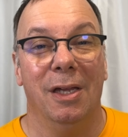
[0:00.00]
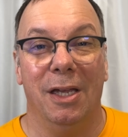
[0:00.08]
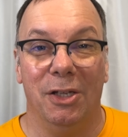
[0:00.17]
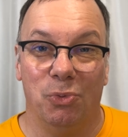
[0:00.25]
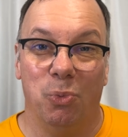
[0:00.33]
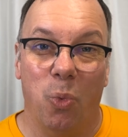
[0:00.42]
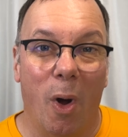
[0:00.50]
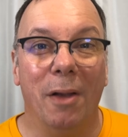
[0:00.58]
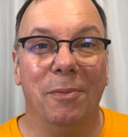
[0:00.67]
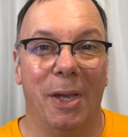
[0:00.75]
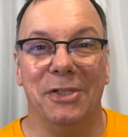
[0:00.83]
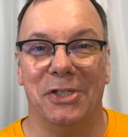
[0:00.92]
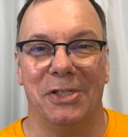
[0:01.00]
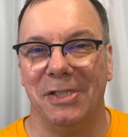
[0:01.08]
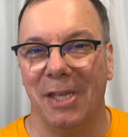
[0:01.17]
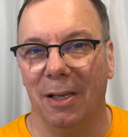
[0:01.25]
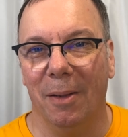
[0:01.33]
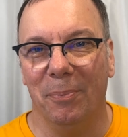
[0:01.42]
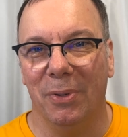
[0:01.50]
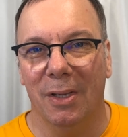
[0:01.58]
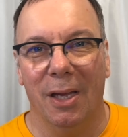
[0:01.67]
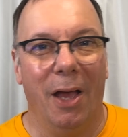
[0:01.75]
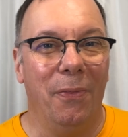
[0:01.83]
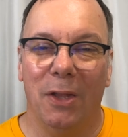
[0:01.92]
it's one basic setup,
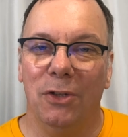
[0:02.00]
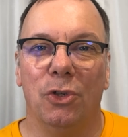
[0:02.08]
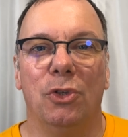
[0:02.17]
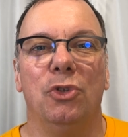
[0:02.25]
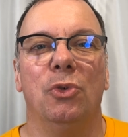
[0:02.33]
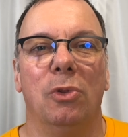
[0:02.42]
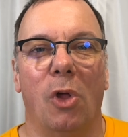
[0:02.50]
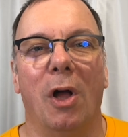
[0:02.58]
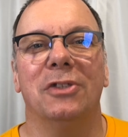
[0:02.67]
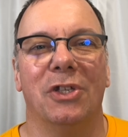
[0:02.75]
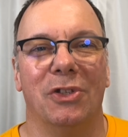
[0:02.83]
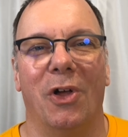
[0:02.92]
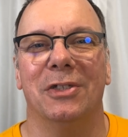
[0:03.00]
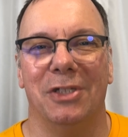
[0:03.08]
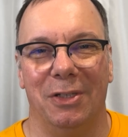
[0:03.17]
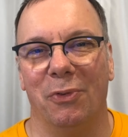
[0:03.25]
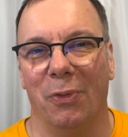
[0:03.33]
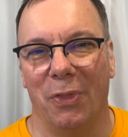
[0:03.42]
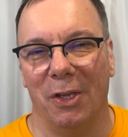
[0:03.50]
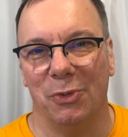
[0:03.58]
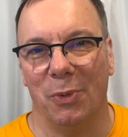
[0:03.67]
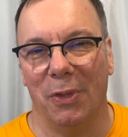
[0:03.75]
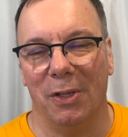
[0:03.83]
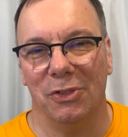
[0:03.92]
and then you can do lots and lots of different things with it.